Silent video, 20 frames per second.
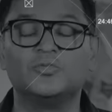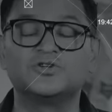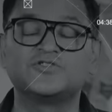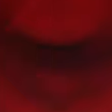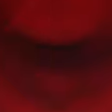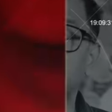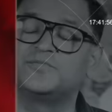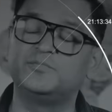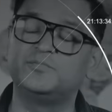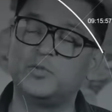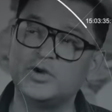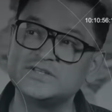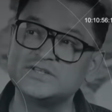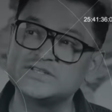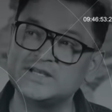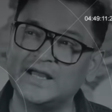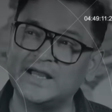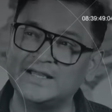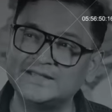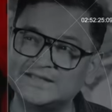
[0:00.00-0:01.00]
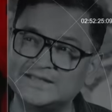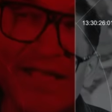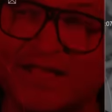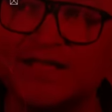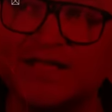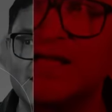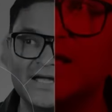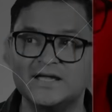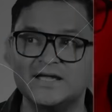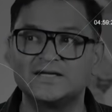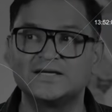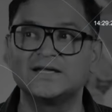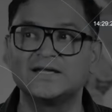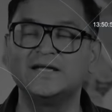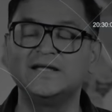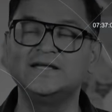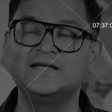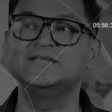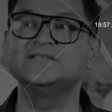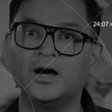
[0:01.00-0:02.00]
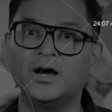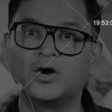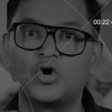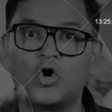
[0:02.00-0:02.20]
much of poison. I think it is a